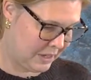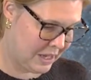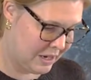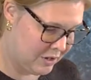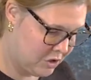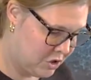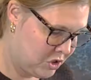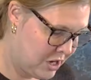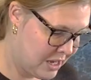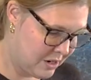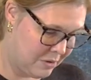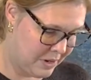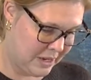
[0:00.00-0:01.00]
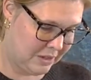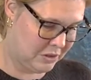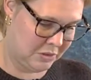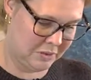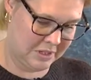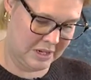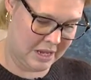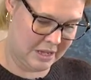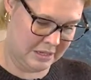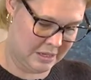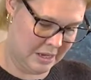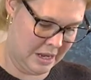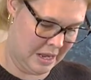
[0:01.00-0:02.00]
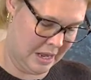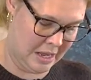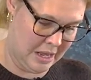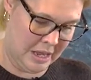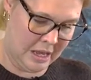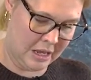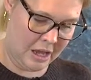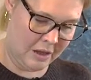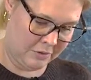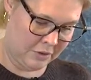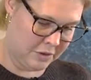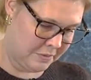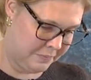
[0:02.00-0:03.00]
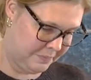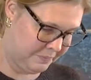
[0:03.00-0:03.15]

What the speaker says: to kind of just shake it around so it's nice and covered.